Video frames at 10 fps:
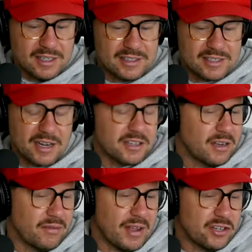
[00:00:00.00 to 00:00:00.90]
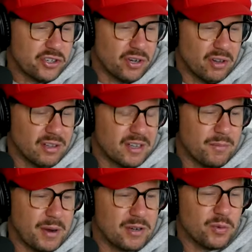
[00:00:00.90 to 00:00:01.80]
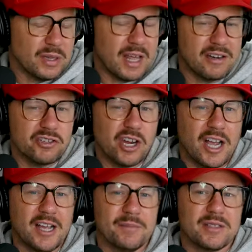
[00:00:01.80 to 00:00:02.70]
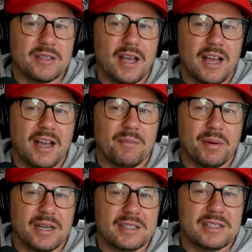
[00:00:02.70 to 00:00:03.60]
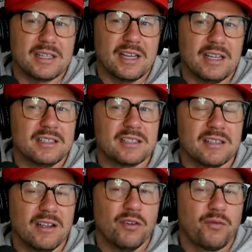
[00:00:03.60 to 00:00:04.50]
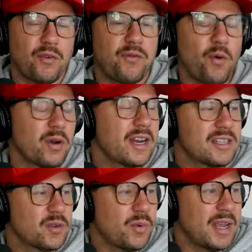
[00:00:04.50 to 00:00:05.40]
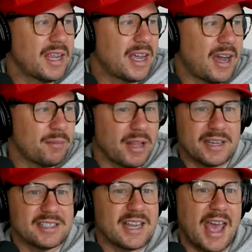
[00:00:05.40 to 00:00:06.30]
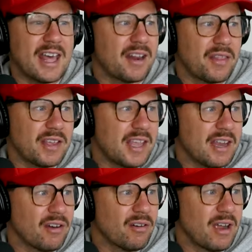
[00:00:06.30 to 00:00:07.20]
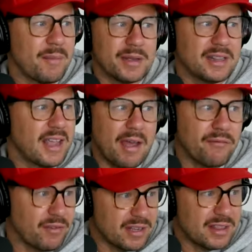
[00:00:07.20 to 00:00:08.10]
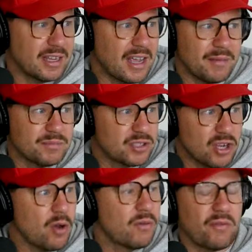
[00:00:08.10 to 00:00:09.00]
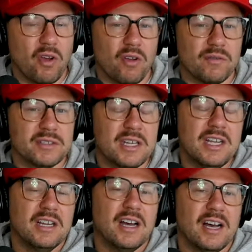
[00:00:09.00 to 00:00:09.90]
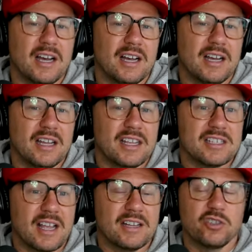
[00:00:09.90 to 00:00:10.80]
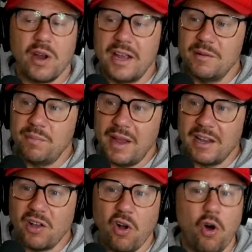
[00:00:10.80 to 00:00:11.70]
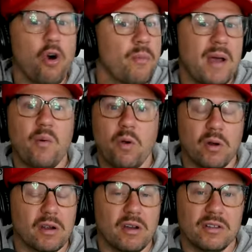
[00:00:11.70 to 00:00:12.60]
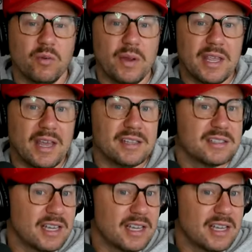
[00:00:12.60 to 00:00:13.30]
It's unconventional compared to a lot of jobs, uh, but it's it's for four days a week. I'm like dad of the year. I'm at everything. I'm sure. so involved because uh, I try and bank all my work on the weekends.